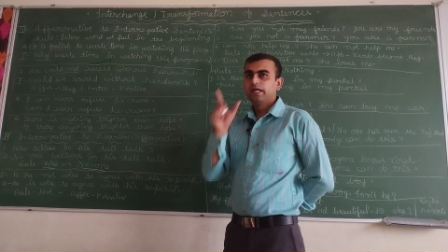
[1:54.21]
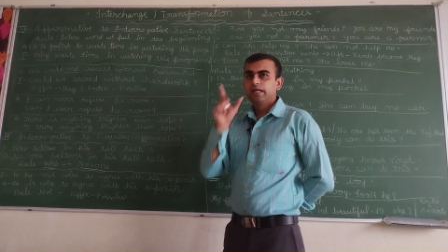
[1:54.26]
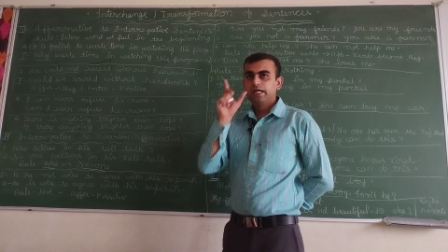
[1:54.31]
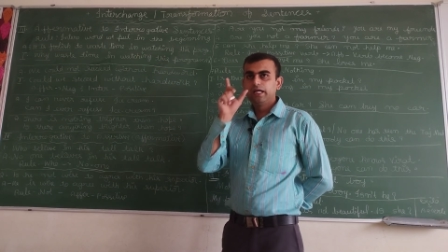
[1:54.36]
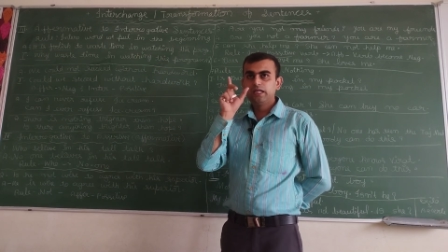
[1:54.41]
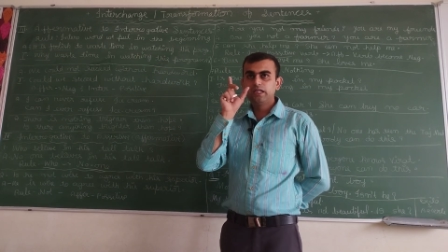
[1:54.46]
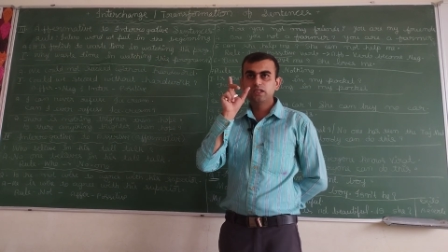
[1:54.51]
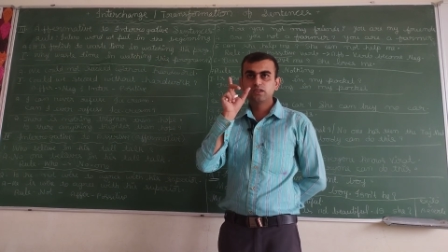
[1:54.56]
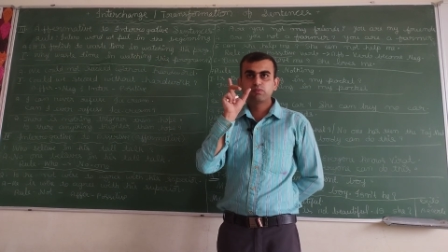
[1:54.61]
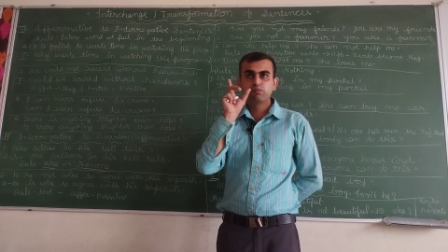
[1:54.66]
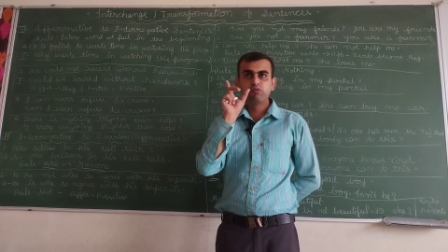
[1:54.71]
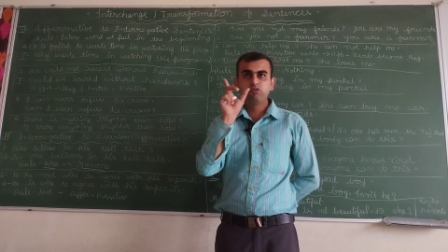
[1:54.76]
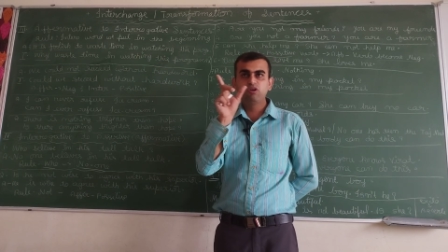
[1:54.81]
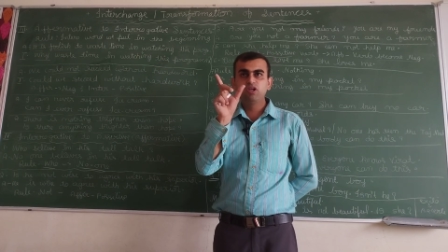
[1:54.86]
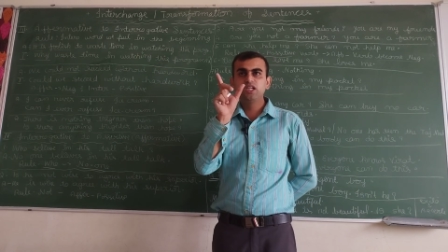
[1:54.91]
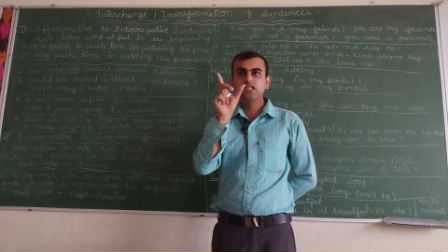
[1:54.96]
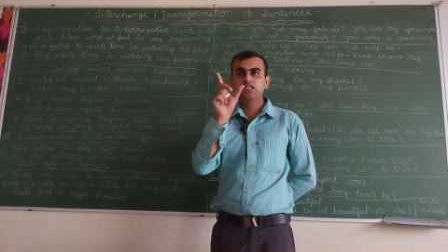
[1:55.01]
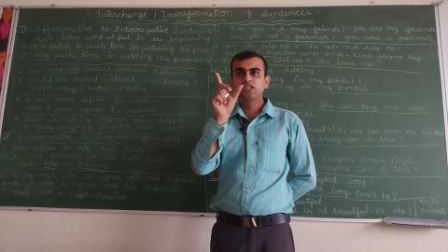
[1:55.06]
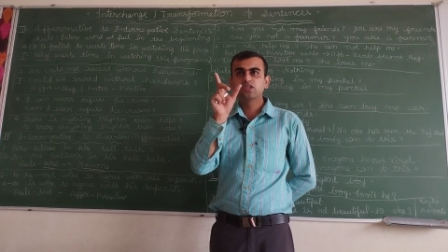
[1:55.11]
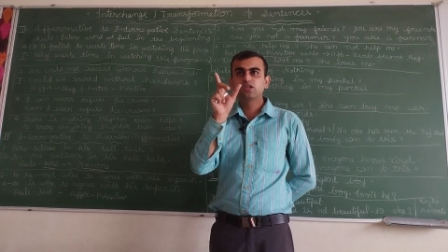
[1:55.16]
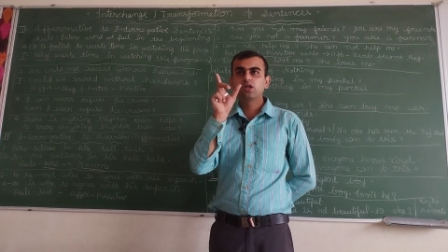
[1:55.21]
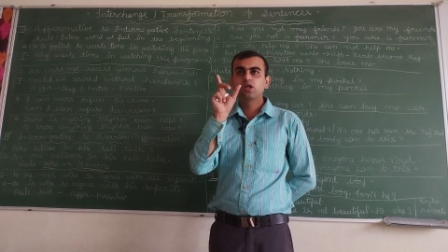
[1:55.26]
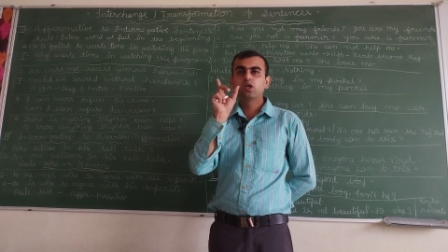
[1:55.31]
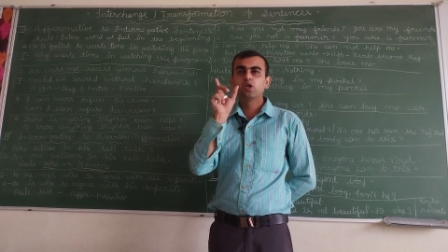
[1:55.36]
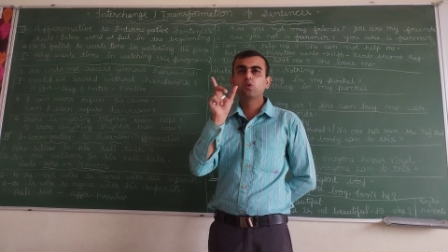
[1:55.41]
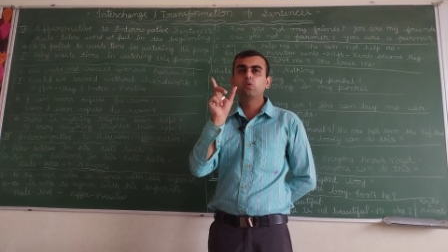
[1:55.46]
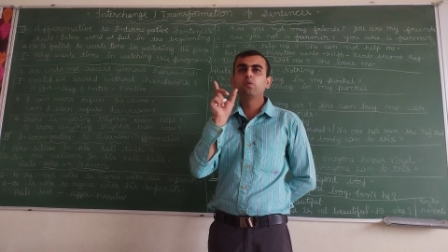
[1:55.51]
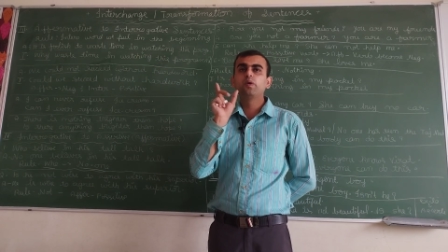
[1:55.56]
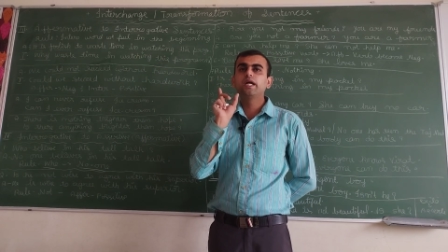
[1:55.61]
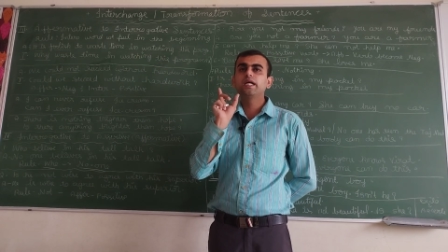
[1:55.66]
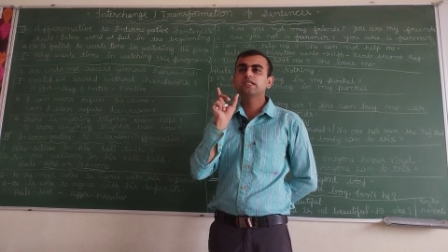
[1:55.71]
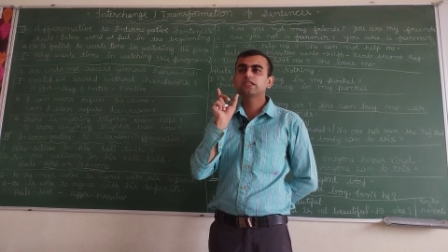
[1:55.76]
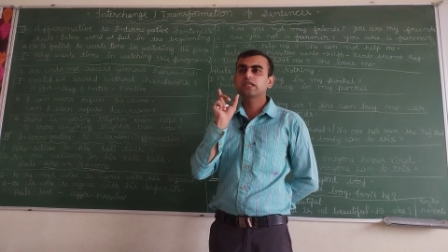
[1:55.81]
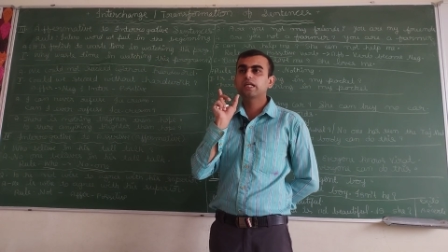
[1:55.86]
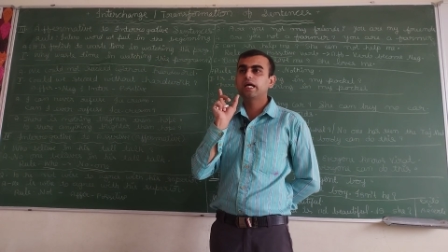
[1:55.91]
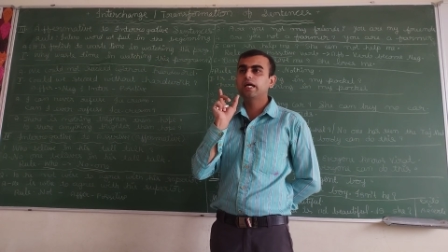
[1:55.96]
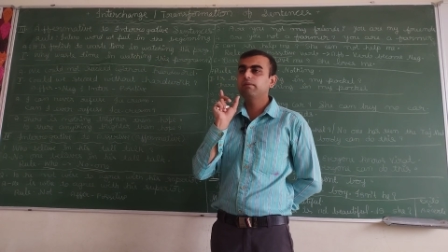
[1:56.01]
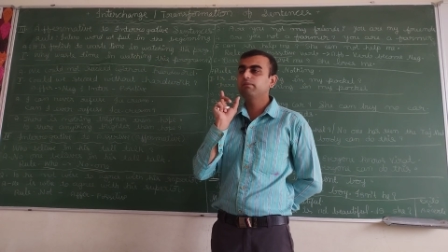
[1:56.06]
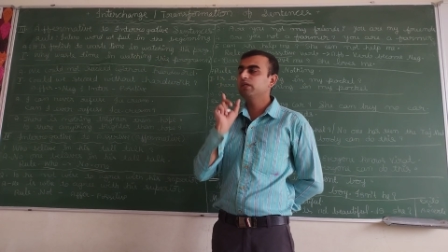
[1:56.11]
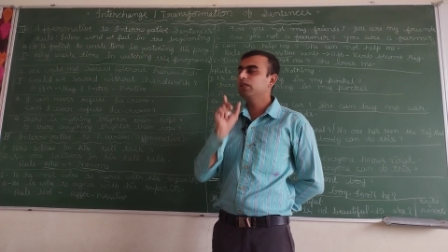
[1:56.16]
It is foolish to
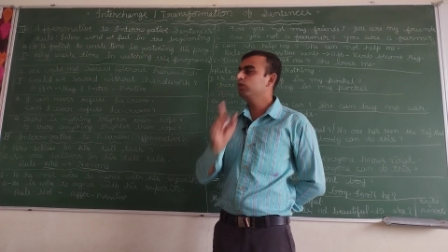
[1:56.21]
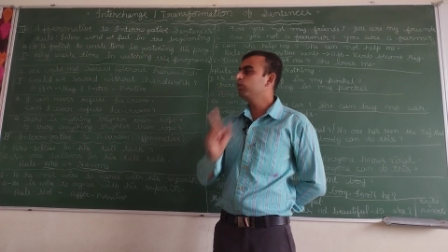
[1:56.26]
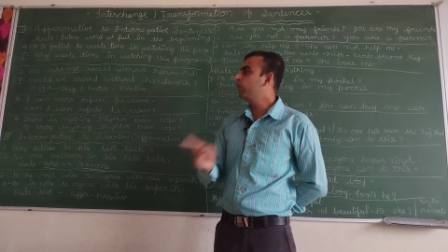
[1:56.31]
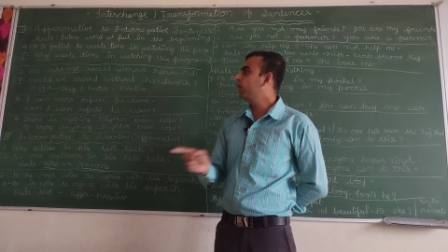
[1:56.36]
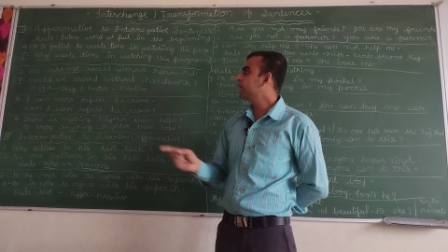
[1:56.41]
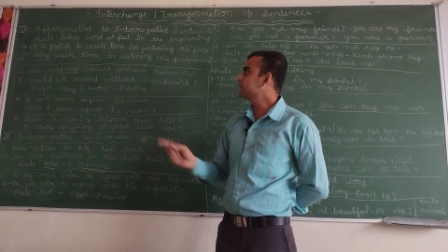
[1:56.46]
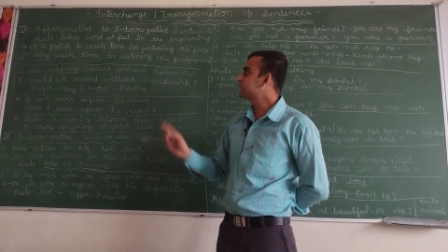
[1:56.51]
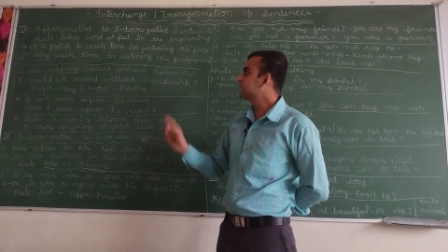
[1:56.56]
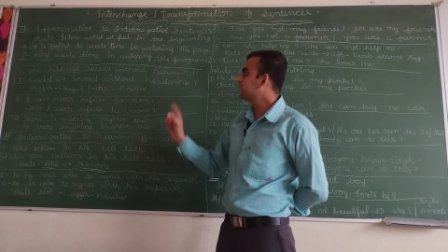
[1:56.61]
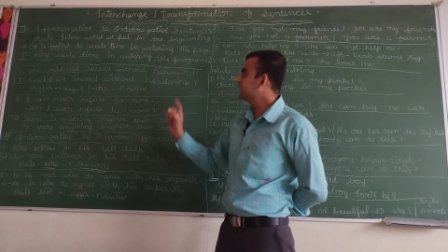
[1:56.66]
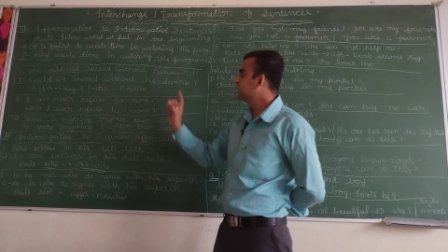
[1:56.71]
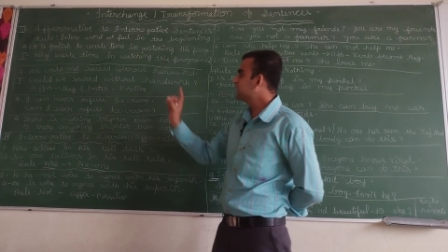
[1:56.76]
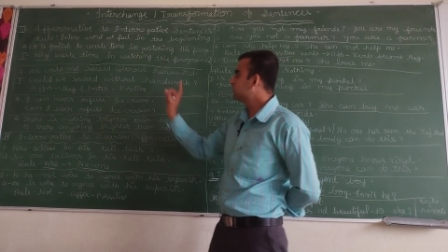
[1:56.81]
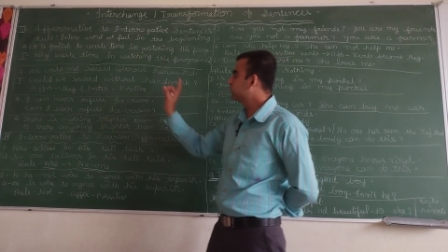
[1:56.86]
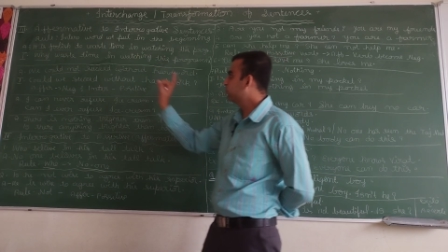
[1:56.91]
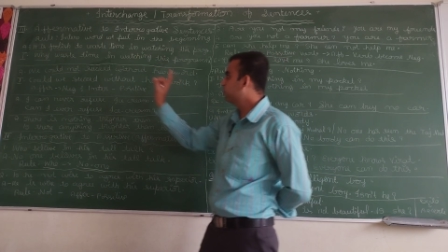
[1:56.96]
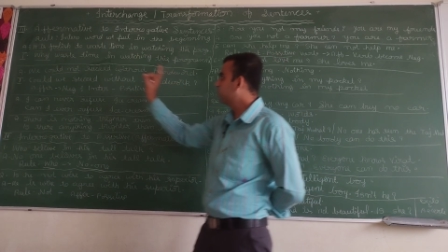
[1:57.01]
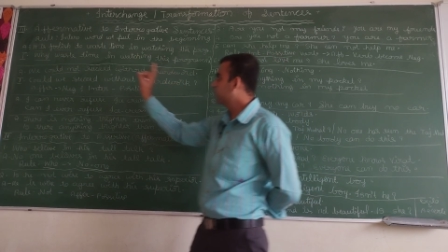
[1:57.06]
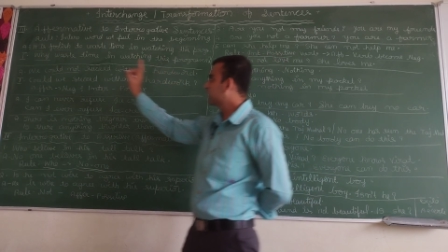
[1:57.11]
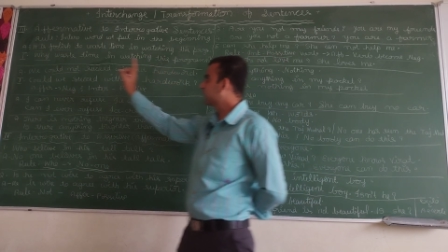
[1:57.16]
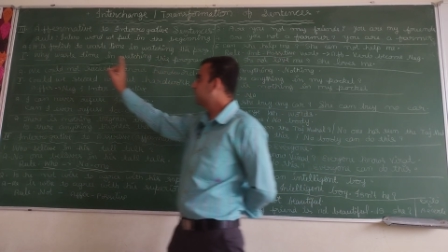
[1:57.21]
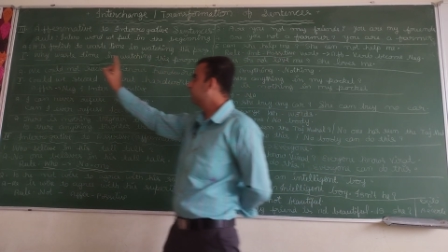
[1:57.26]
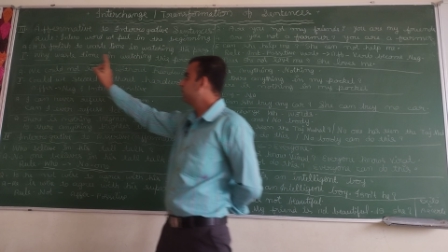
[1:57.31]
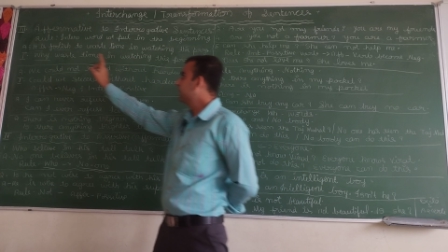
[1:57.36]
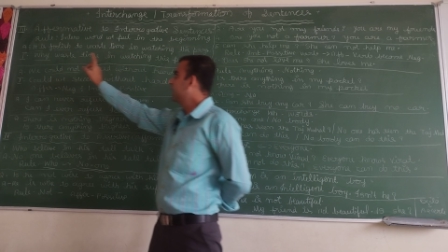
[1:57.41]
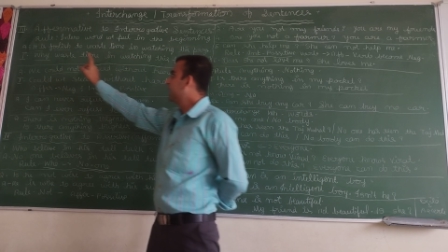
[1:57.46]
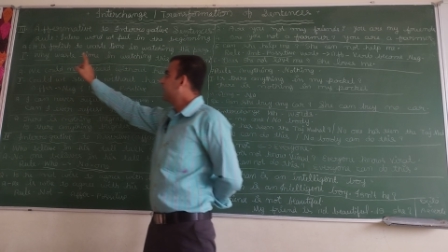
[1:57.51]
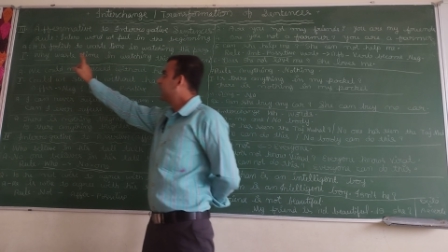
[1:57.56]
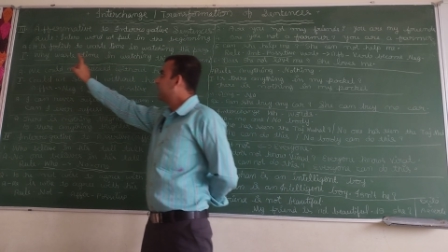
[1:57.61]
waste time in watching this program.